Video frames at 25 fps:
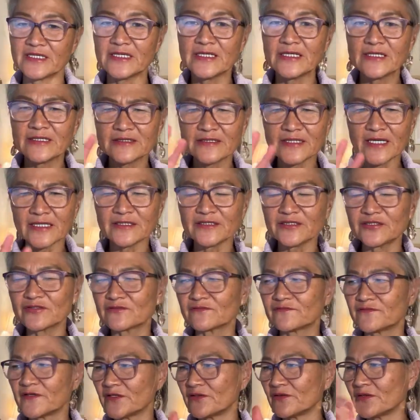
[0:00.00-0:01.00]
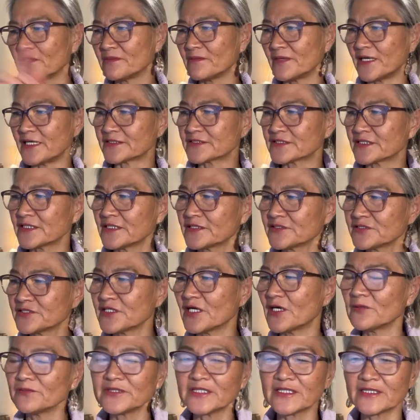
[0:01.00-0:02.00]
Thank you very much. Tell
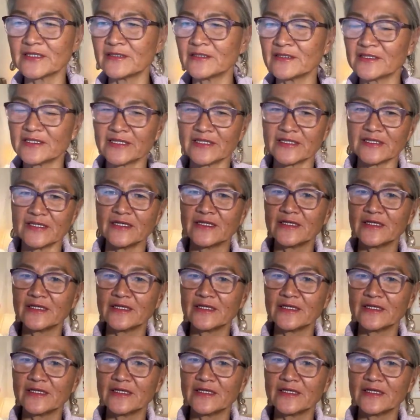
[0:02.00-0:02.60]
me earlier,